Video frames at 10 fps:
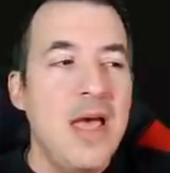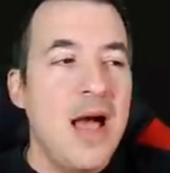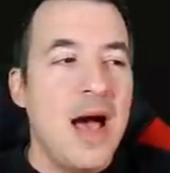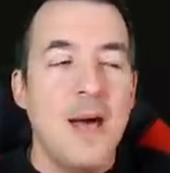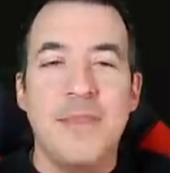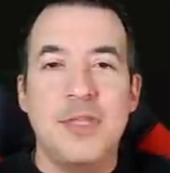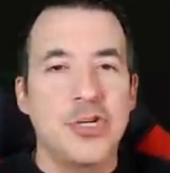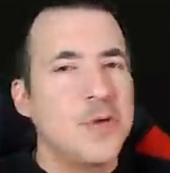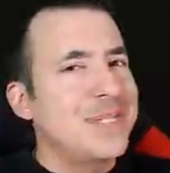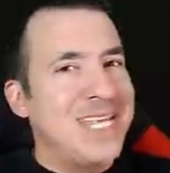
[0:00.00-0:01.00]
The
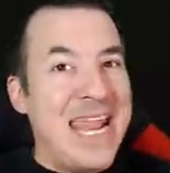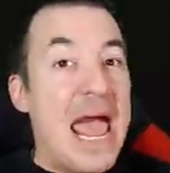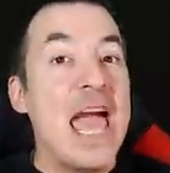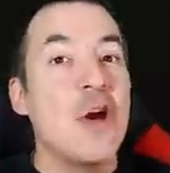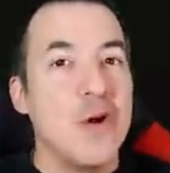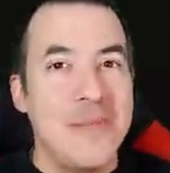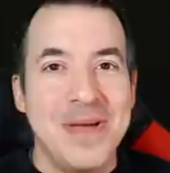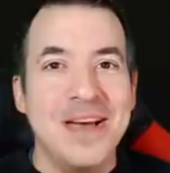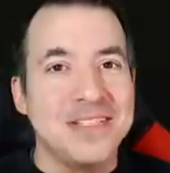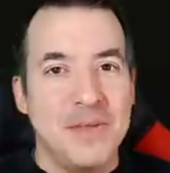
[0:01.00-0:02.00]
Germans get angry
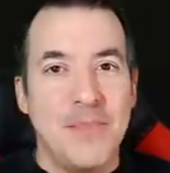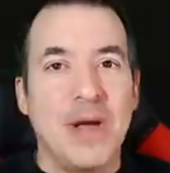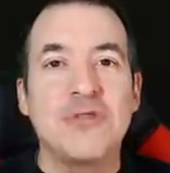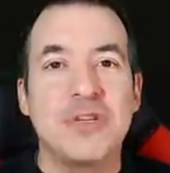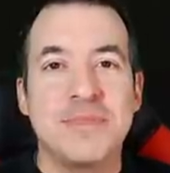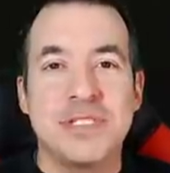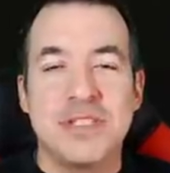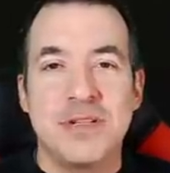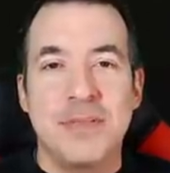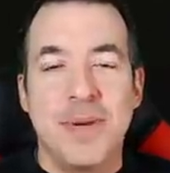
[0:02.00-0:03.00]
because the
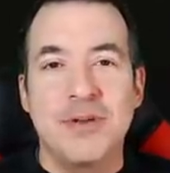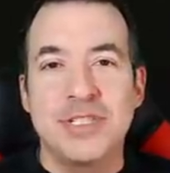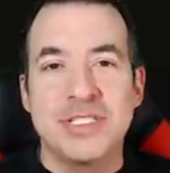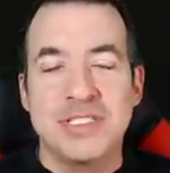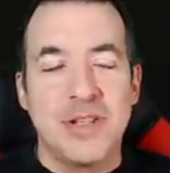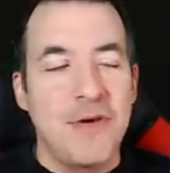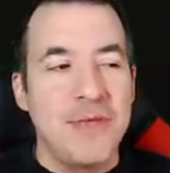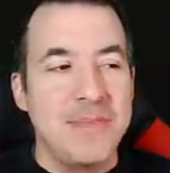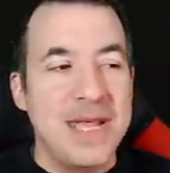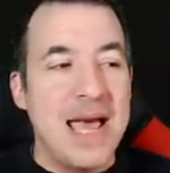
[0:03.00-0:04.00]
Belgians slow
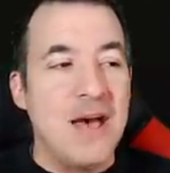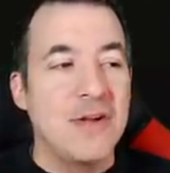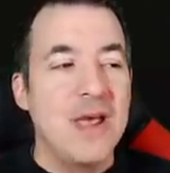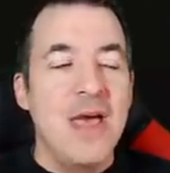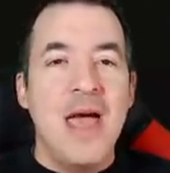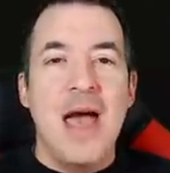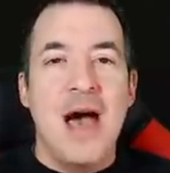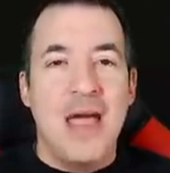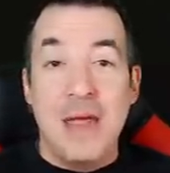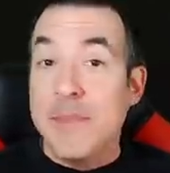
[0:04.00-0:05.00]
them down,
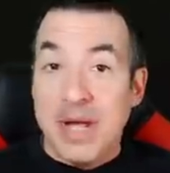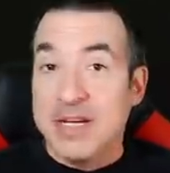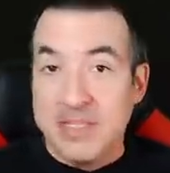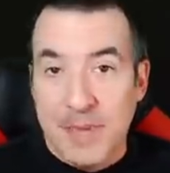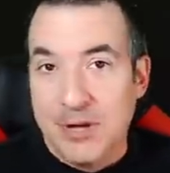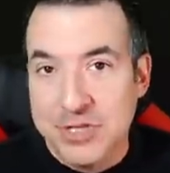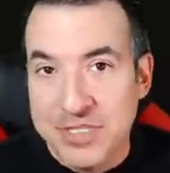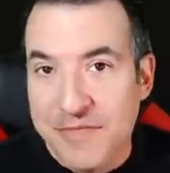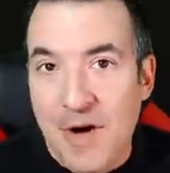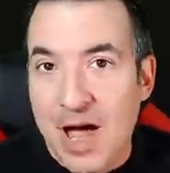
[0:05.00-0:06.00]
and because the
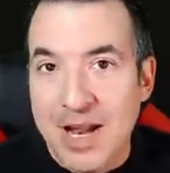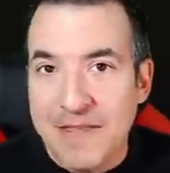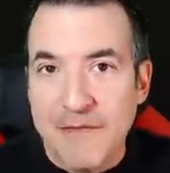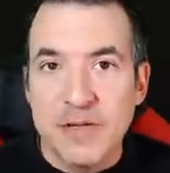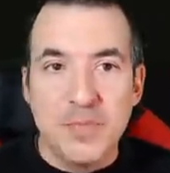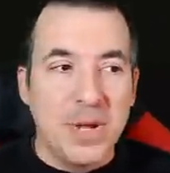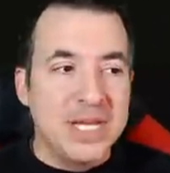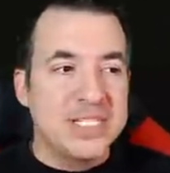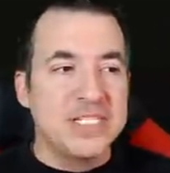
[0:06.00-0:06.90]
Belgians fought in the first place.